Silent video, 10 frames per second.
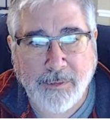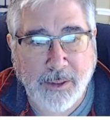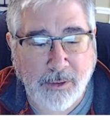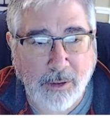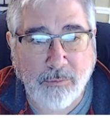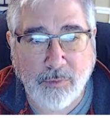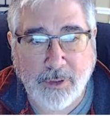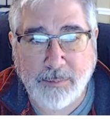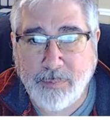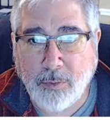There are
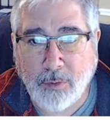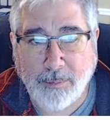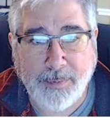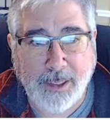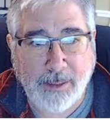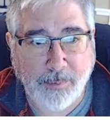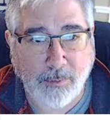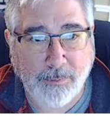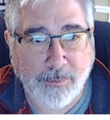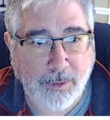really poor
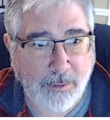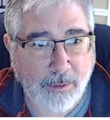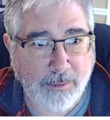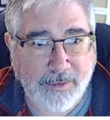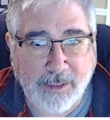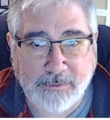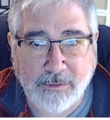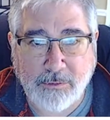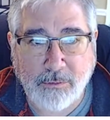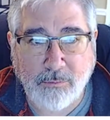people. There are
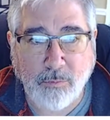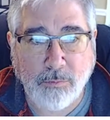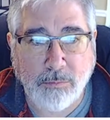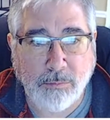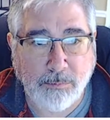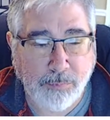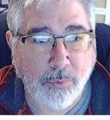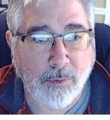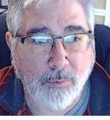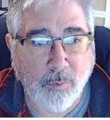destitute,
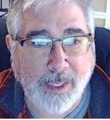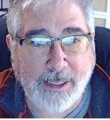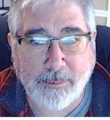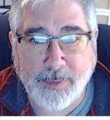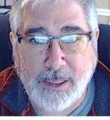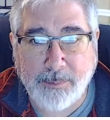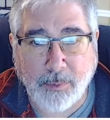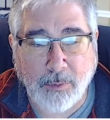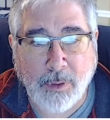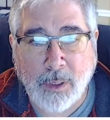poor white
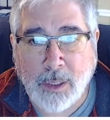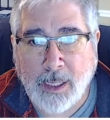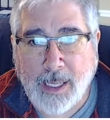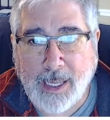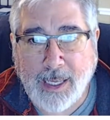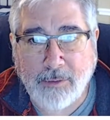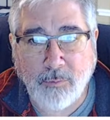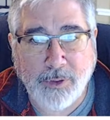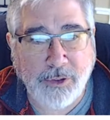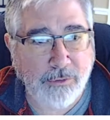people.
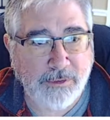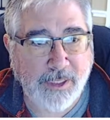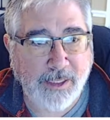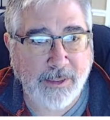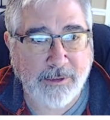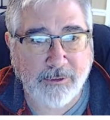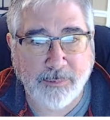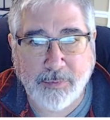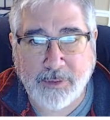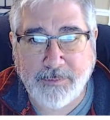And when you say that there's
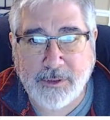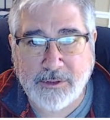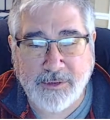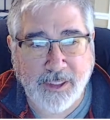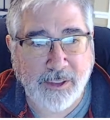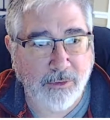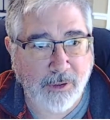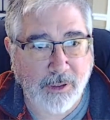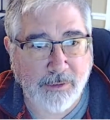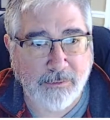privilege, then you're
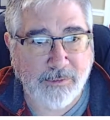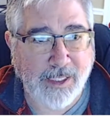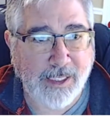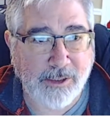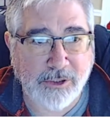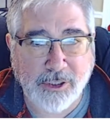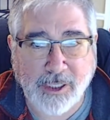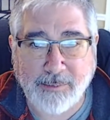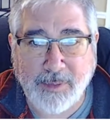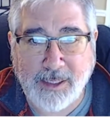also taking a
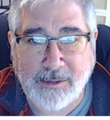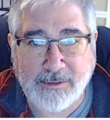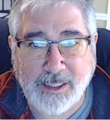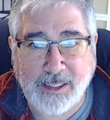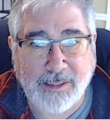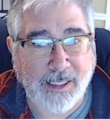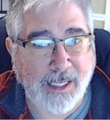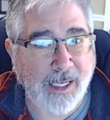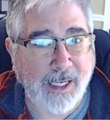shot at me and saying that